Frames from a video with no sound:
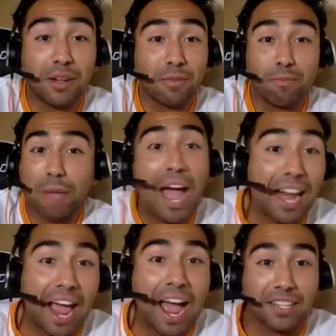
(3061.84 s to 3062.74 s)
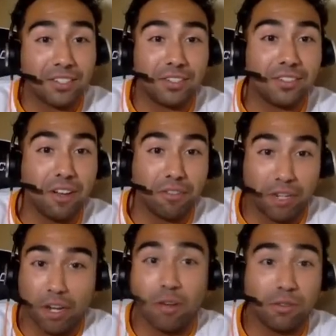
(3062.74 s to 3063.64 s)
a badass of a
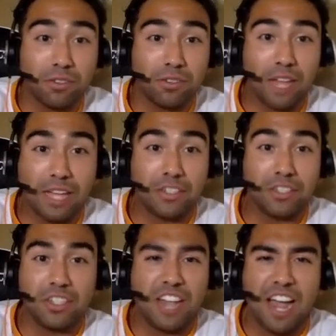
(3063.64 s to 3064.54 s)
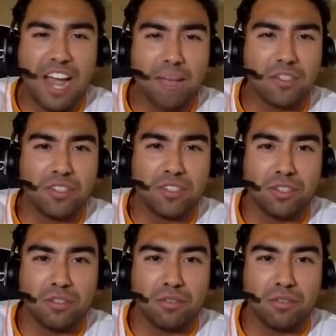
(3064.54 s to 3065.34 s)
ghost. Like just an absolute,